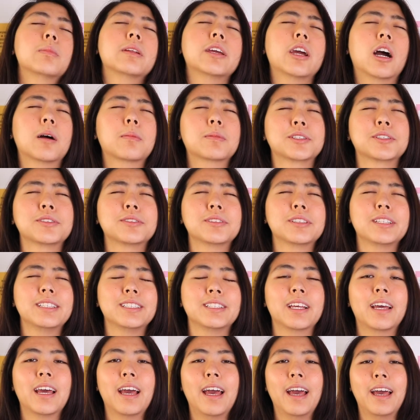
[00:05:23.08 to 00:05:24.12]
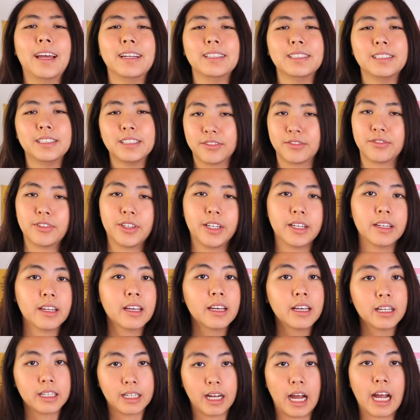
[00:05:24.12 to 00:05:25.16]
many opportunities and different
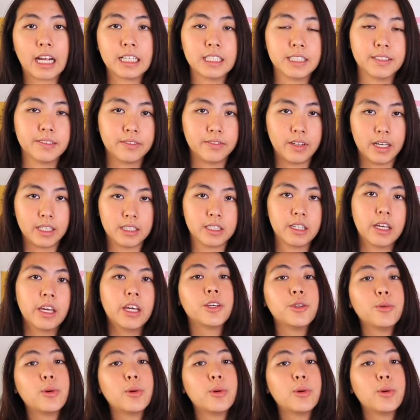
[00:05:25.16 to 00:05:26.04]
kinds of events.